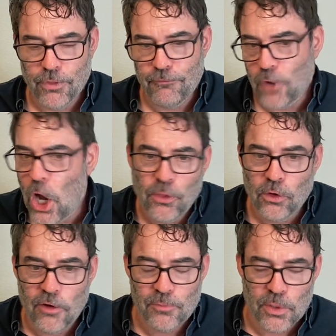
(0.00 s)

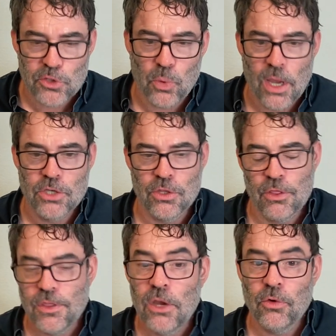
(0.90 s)
father of persuasion
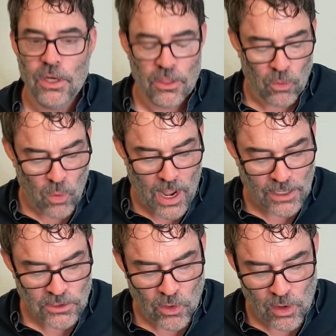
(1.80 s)
theory in the
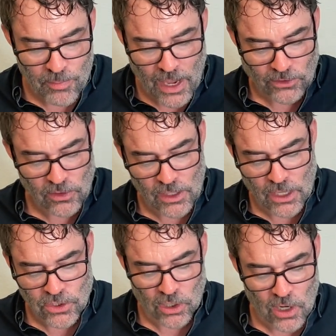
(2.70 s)
West, going back to the
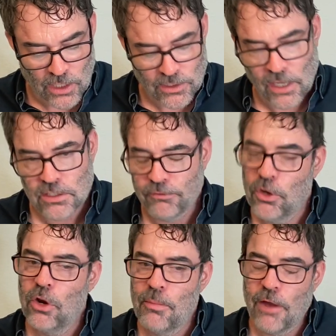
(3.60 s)
ancient context. If
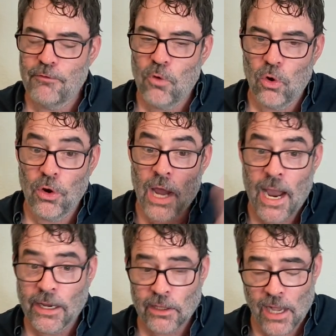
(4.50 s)
you're in my
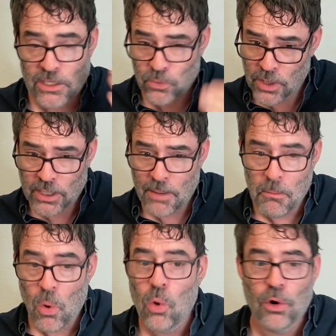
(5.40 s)
409 class, we're going to get
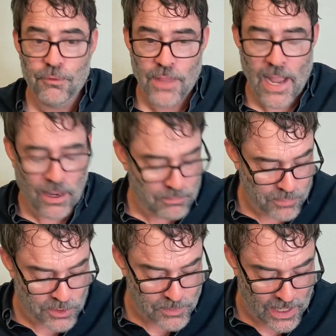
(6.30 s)
more of that
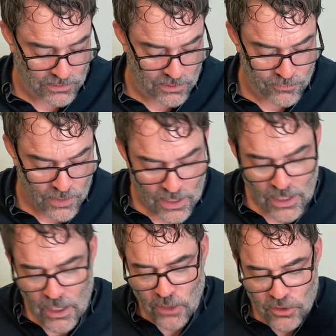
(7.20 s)
perspective.
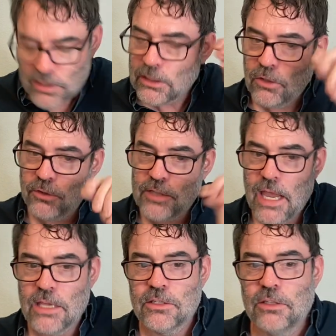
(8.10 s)
Just a little
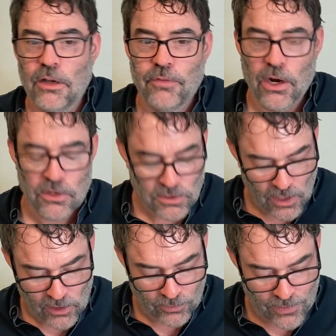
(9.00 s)
taste of
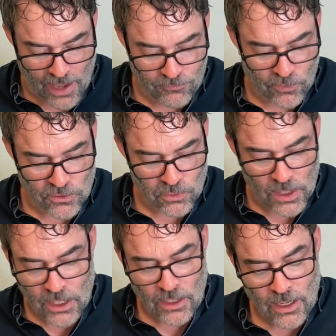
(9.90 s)
Aristotle in that first
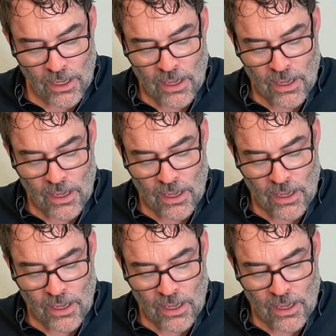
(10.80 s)
week.